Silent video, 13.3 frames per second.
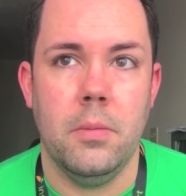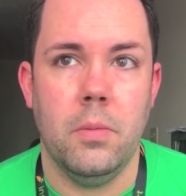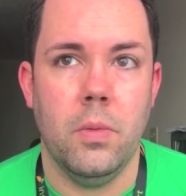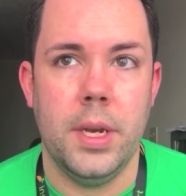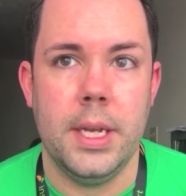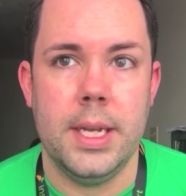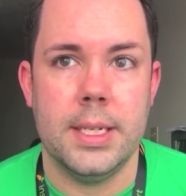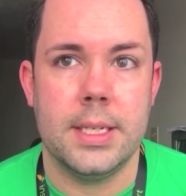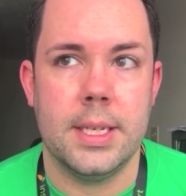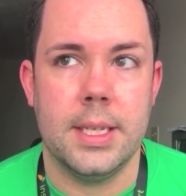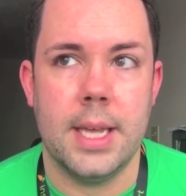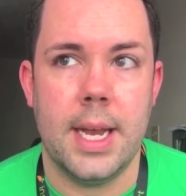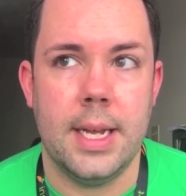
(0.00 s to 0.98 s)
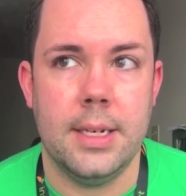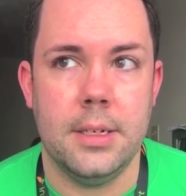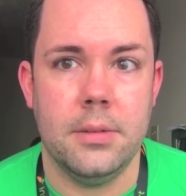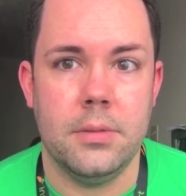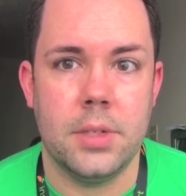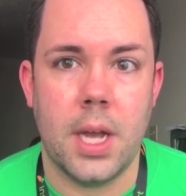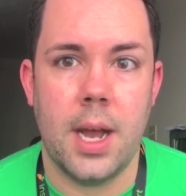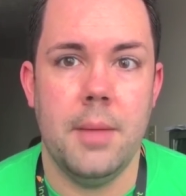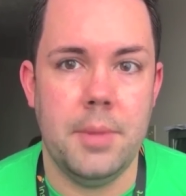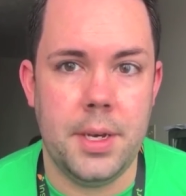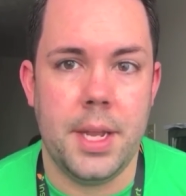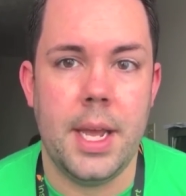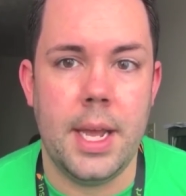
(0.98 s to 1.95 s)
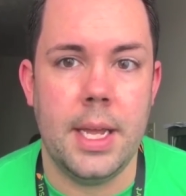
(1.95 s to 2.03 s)
when it gets to that time
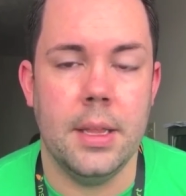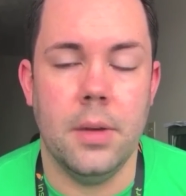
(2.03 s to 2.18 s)
and day,